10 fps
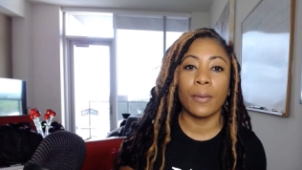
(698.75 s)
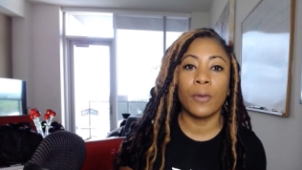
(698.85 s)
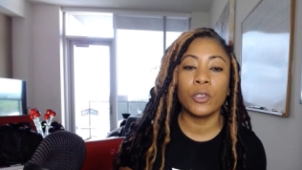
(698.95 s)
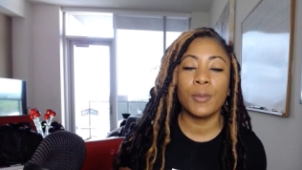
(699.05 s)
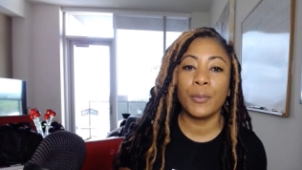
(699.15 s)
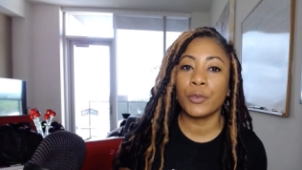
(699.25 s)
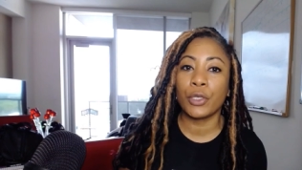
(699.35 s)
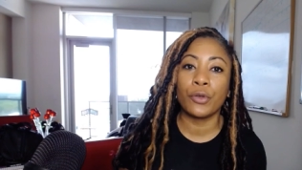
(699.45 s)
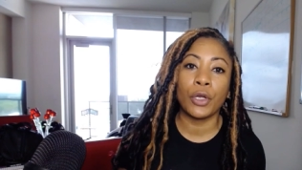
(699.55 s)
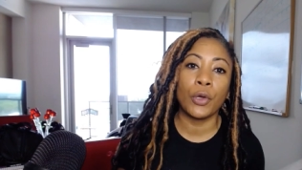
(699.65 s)
most people
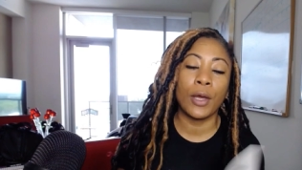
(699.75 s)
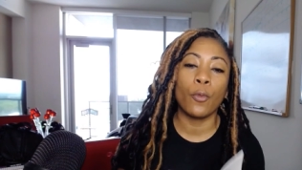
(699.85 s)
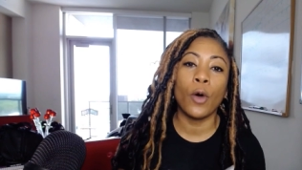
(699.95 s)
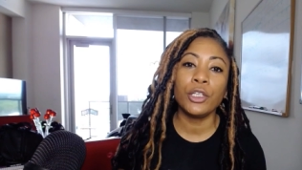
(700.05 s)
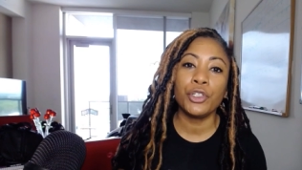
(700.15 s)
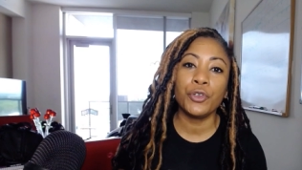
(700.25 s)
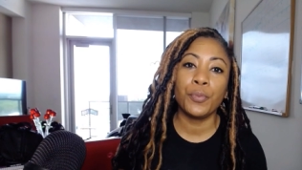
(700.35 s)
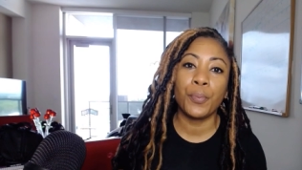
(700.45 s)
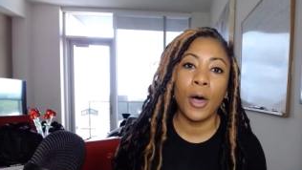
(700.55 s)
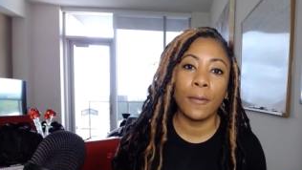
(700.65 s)
don't know that once
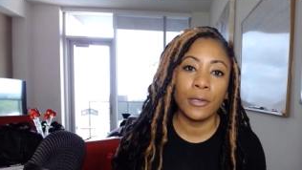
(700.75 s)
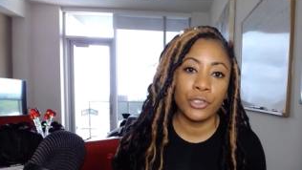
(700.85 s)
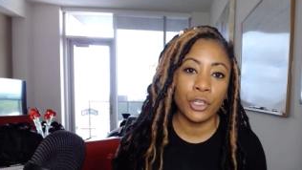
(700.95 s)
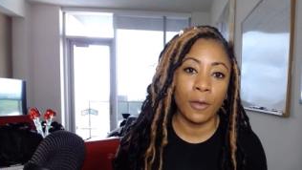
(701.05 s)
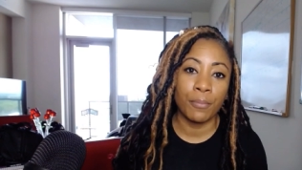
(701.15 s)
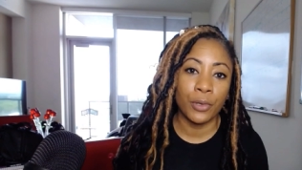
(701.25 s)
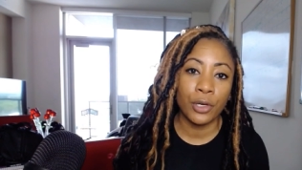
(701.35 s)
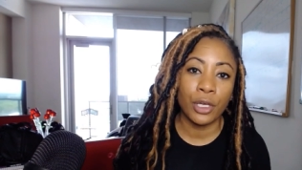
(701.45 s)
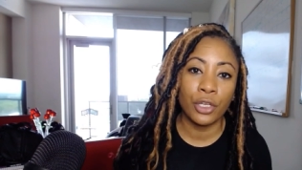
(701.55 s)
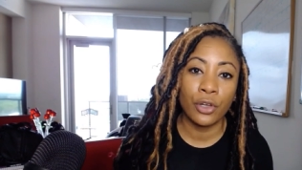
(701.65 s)
you publish a
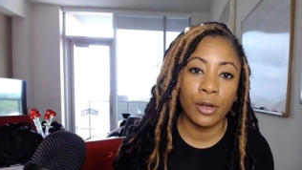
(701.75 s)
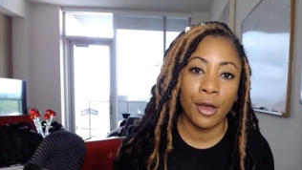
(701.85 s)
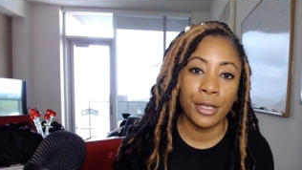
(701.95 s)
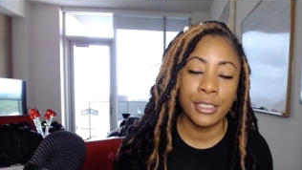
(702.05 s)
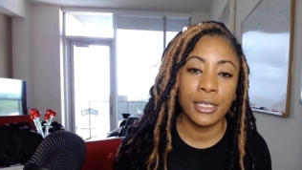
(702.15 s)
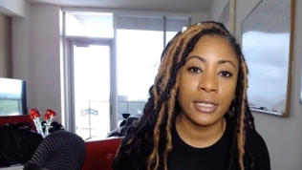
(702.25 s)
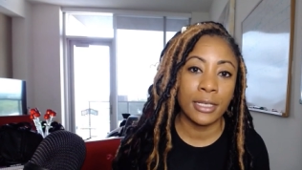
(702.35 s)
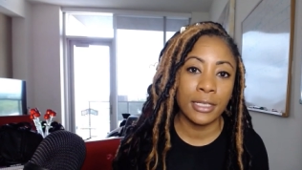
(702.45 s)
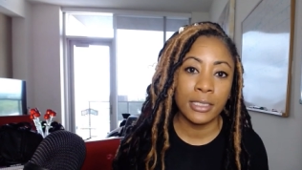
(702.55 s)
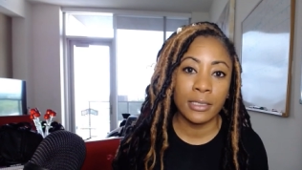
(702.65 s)
book, your content
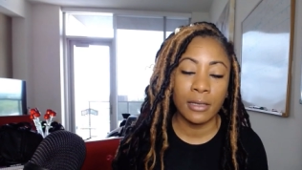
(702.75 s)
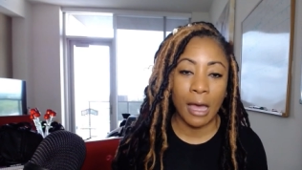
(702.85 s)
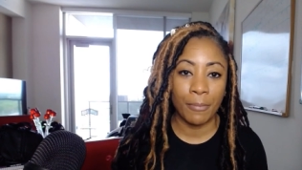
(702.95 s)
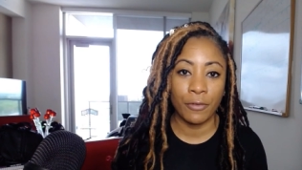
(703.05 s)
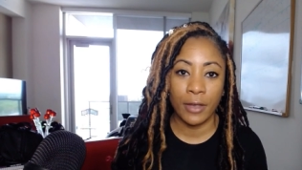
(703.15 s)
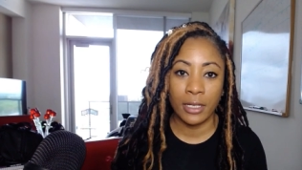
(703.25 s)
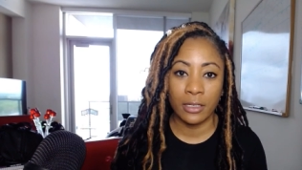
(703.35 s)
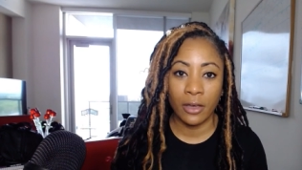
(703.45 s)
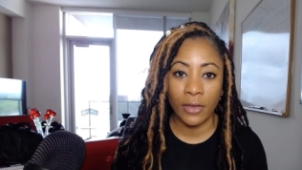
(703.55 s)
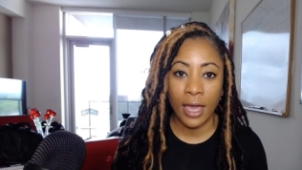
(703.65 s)
is
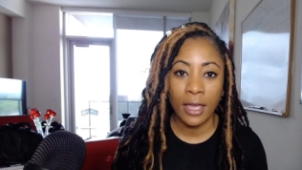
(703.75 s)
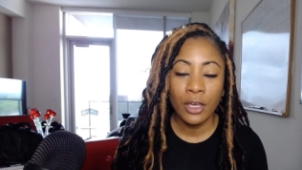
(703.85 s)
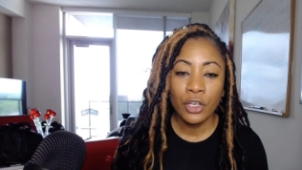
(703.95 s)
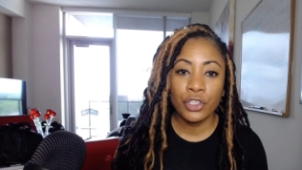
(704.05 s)
copywritten, okay?